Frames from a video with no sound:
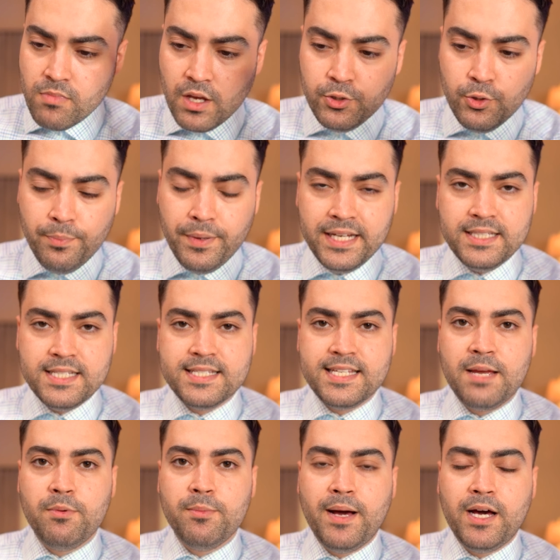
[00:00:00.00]
You pay the
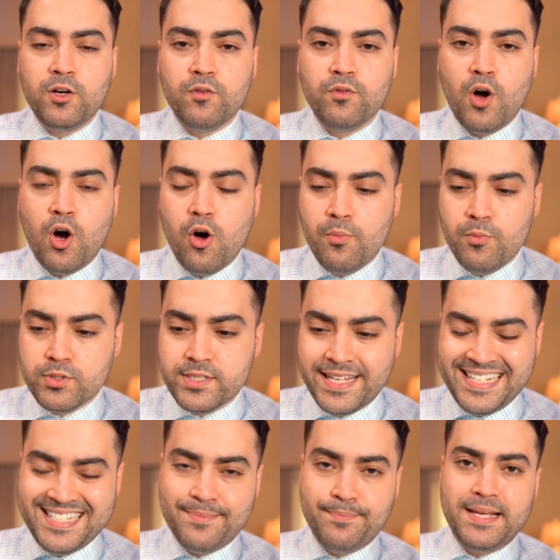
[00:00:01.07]
same amount of almost
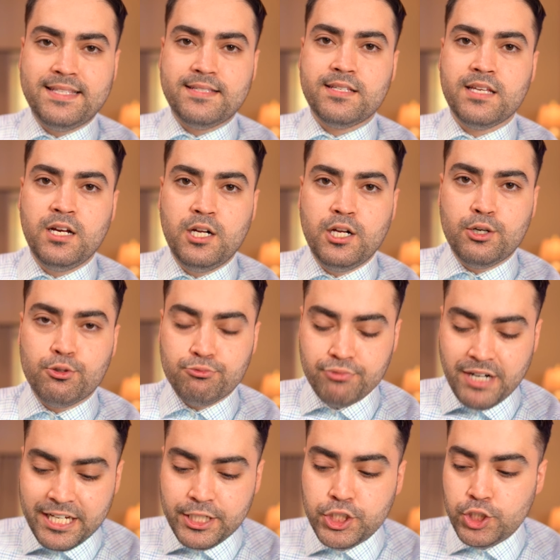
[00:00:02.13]
expense
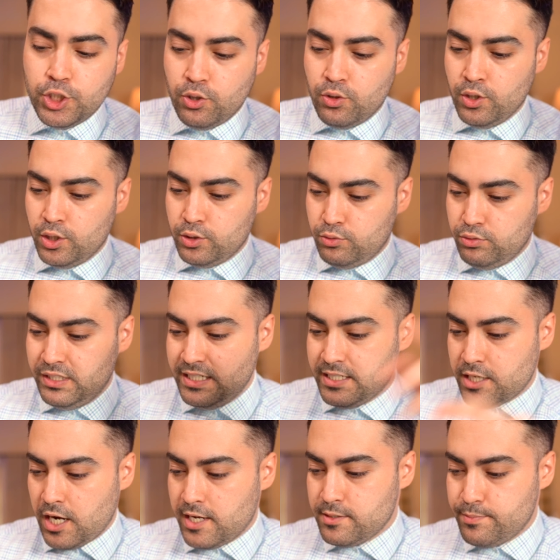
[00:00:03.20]
ratio to these
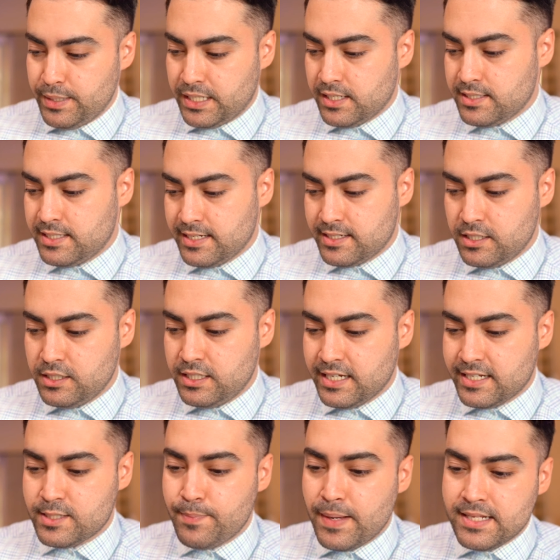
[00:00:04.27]
guys, because the
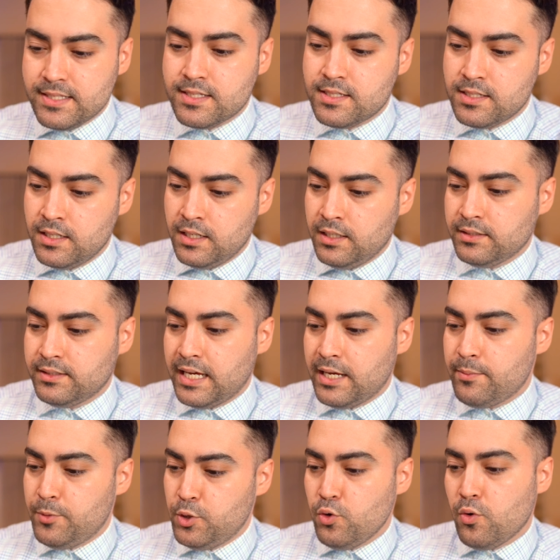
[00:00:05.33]
expense
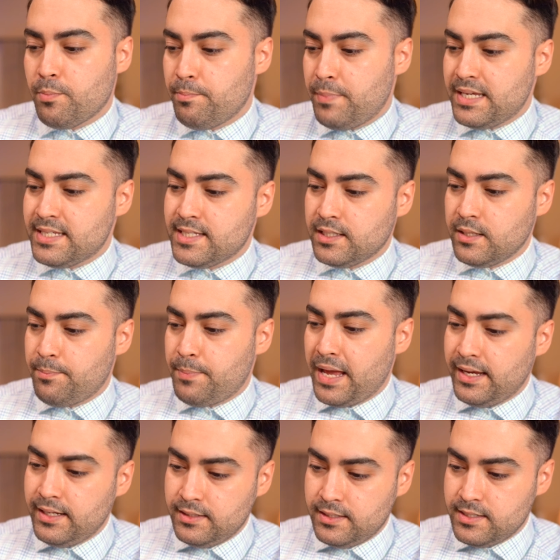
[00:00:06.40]
that you're basically
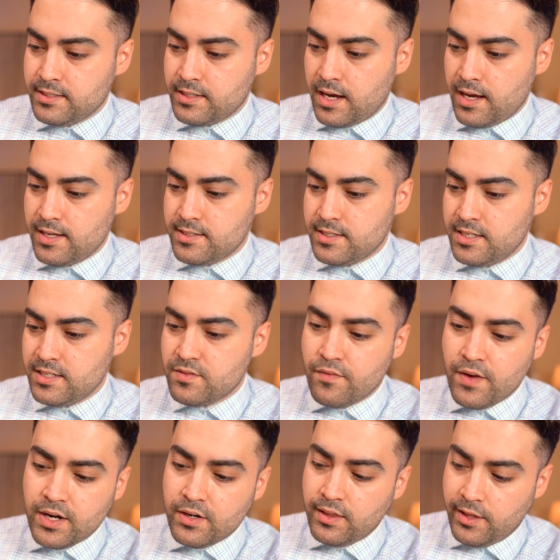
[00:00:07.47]
paying these guys is
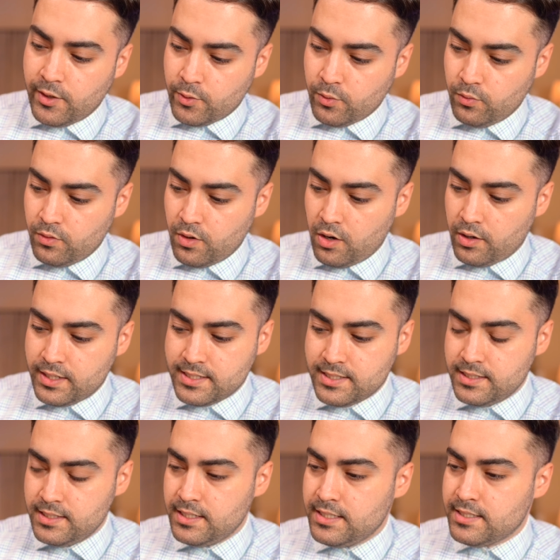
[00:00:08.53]
very little.
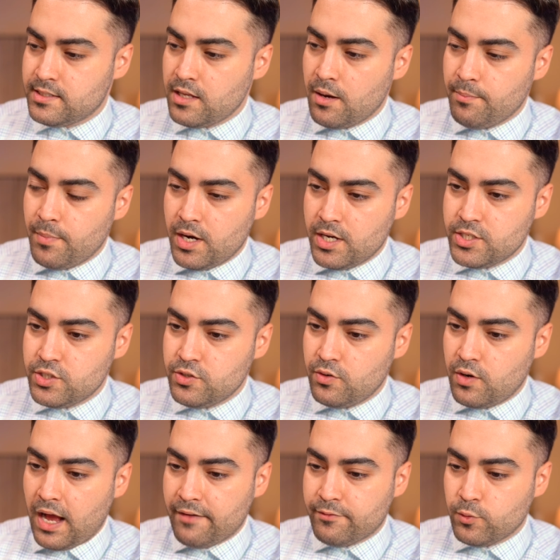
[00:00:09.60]
Honestly, it's not much. You
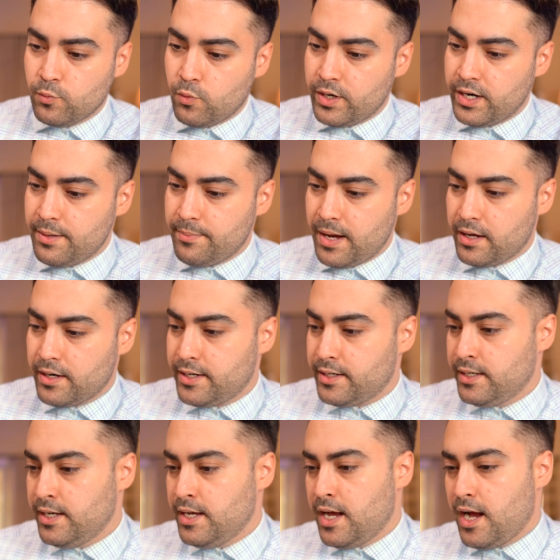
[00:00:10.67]
don't have to worry about it.
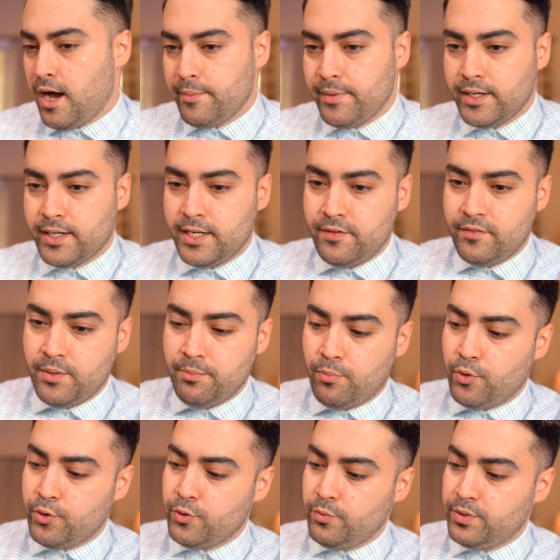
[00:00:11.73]
I'm not going to even
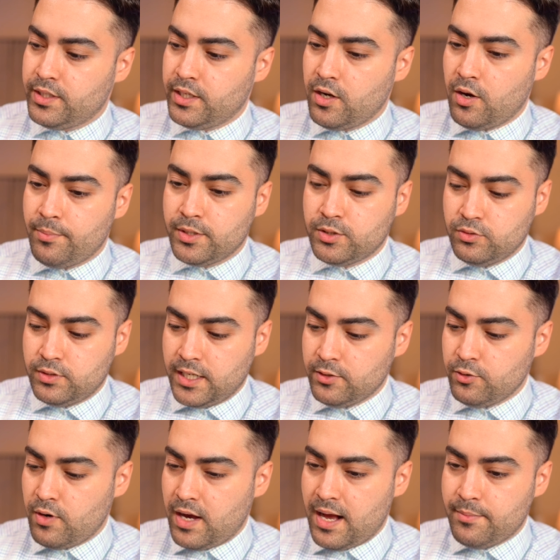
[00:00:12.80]
bore you with the number to tell
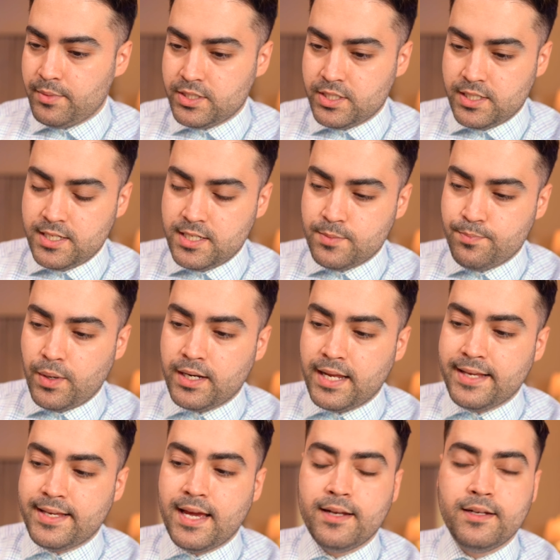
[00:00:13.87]
you how much it is. But
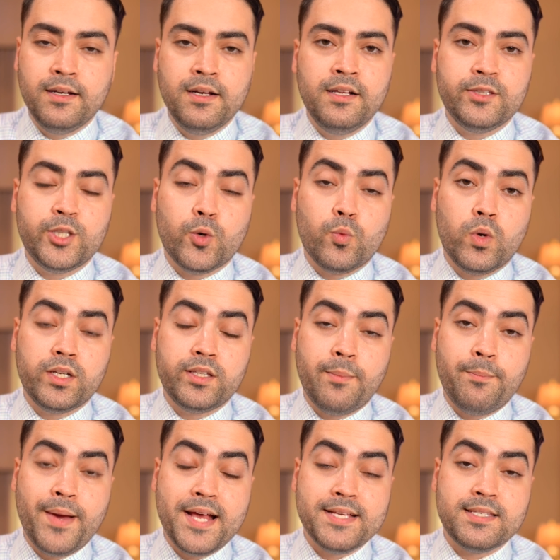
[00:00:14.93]
again, they're one of the
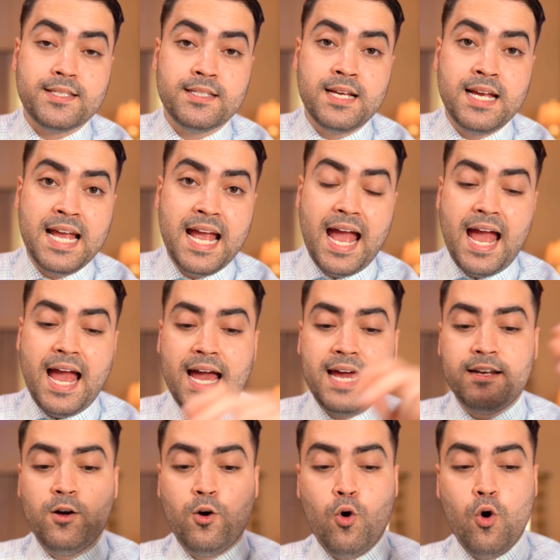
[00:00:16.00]
best.
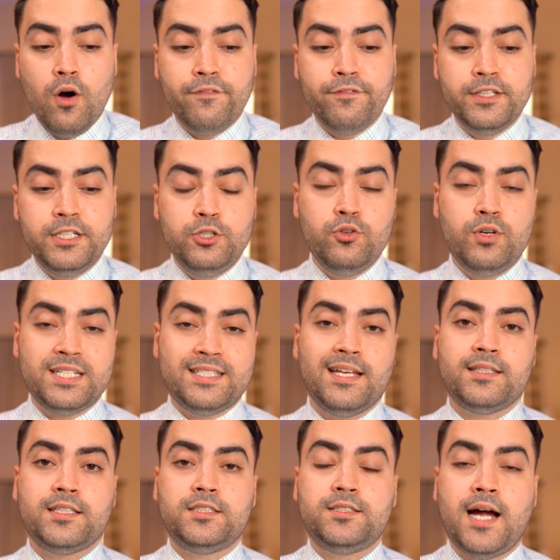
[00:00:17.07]
And hopefully you guys
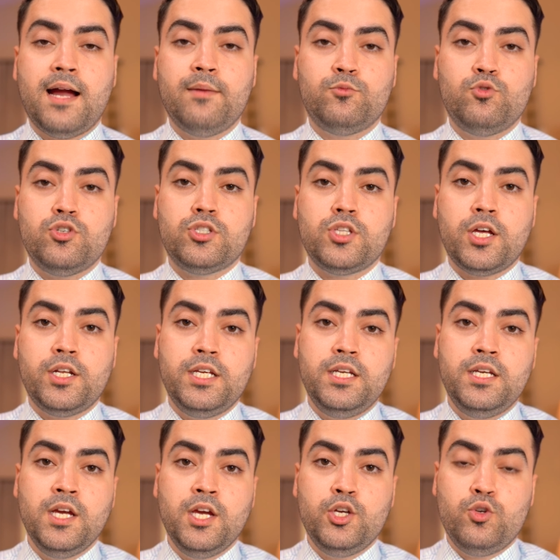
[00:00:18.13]
take the time to
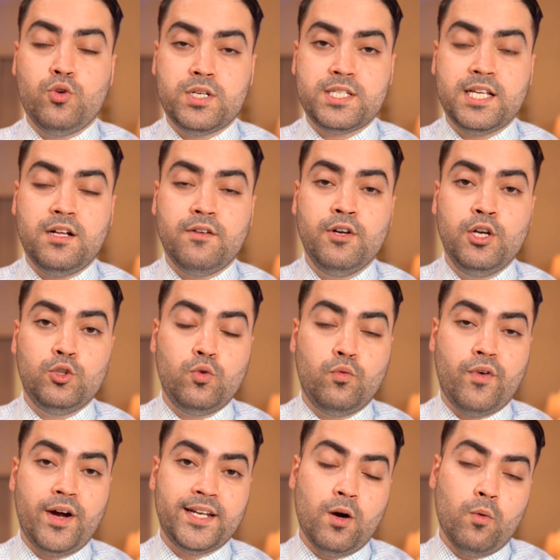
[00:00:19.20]
study yourself to
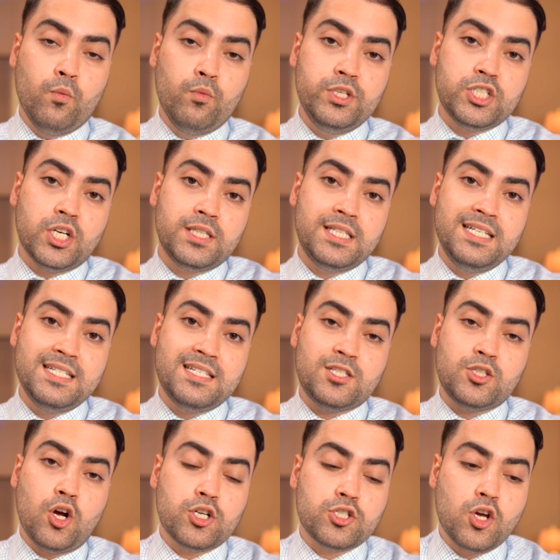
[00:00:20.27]
find out which of these
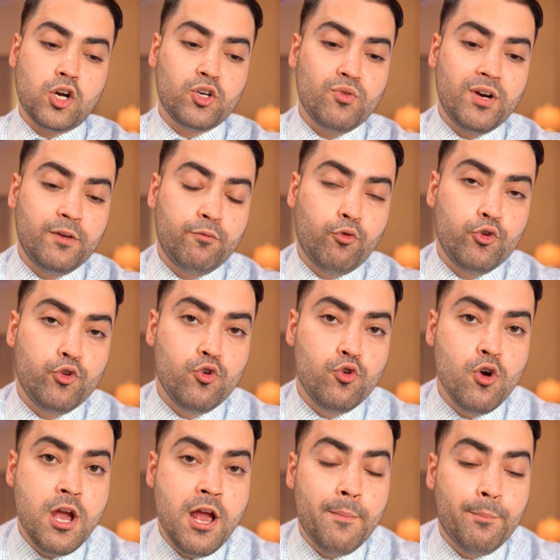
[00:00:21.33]
stocks are great for you.
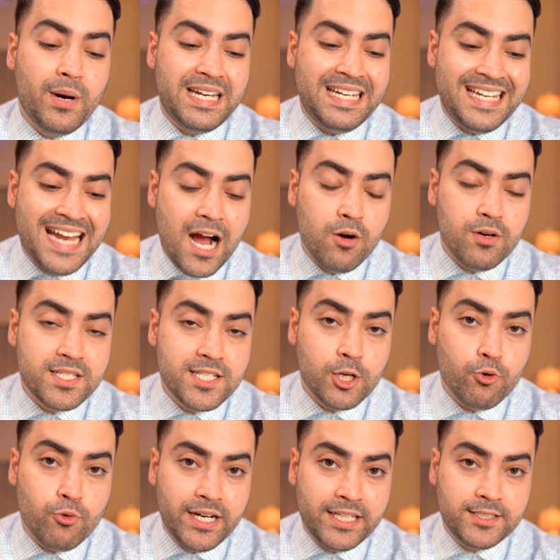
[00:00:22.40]
But now it's a
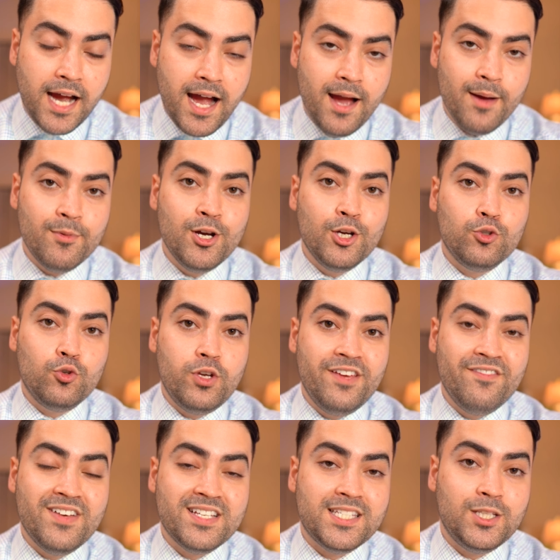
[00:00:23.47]
great time to
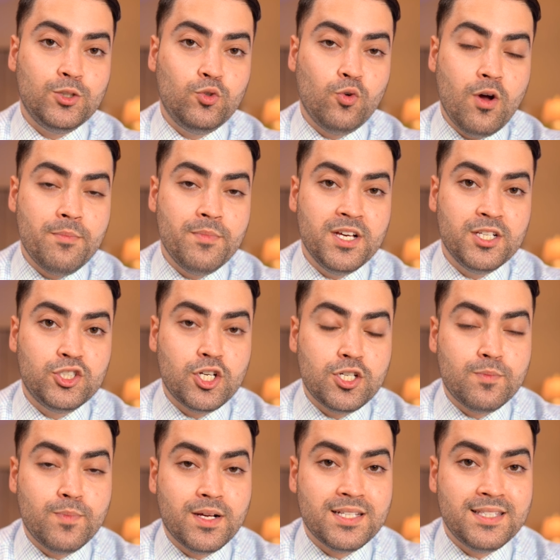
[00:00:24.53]
invest into them
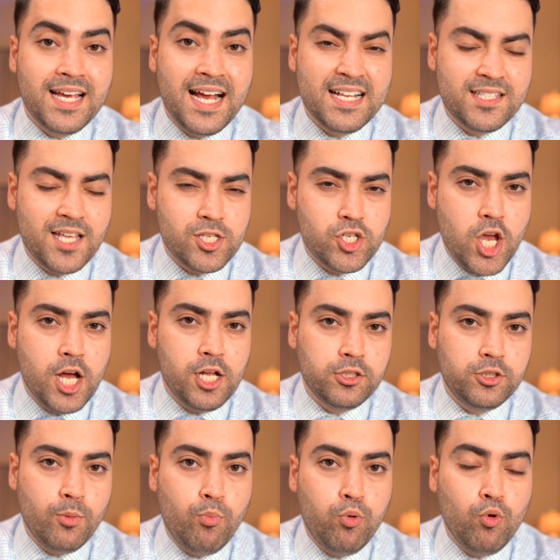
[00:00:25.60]
just because they have such a
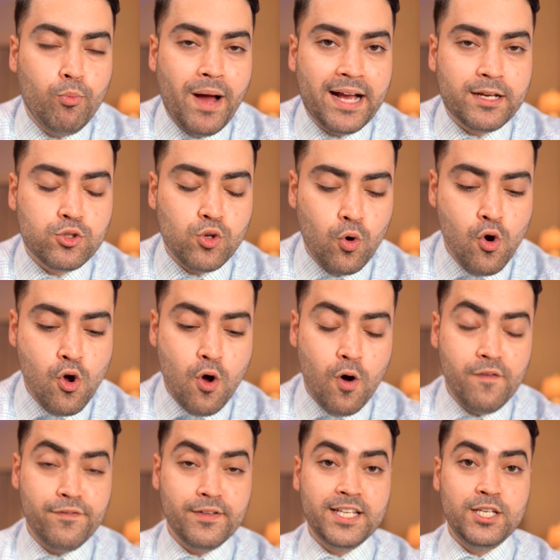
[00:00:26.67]
healthy pullback. So
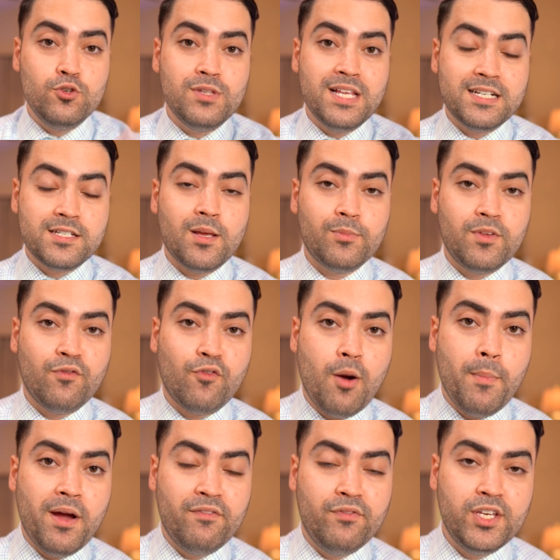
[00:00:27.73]
hopefully you learned something from
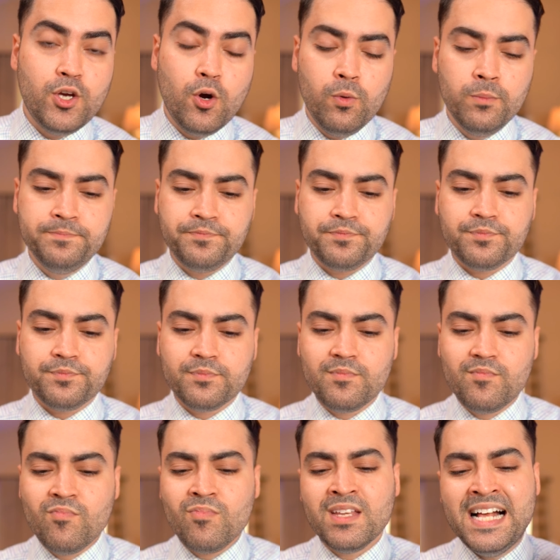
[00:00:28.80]
my video.
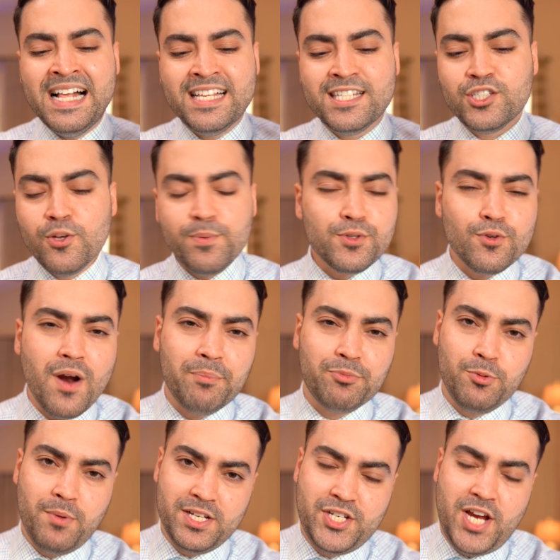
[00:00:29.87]
Subscribe to
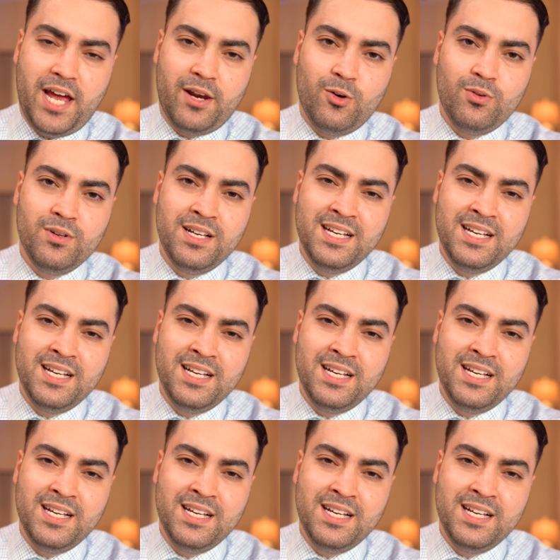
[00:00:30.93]
my channel.